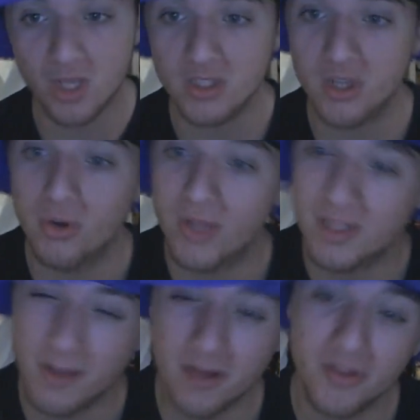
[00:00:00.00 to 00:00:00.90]
So that's
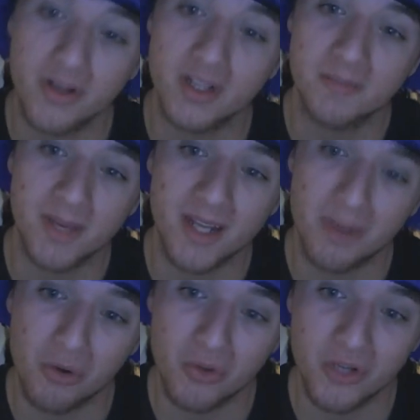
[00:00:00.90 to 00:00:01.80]
my little theory. Is made out
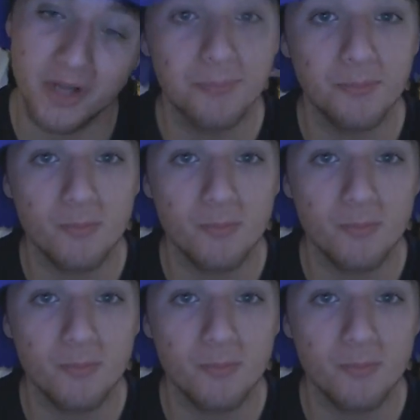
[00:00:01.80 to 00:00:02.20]
of Mokutan.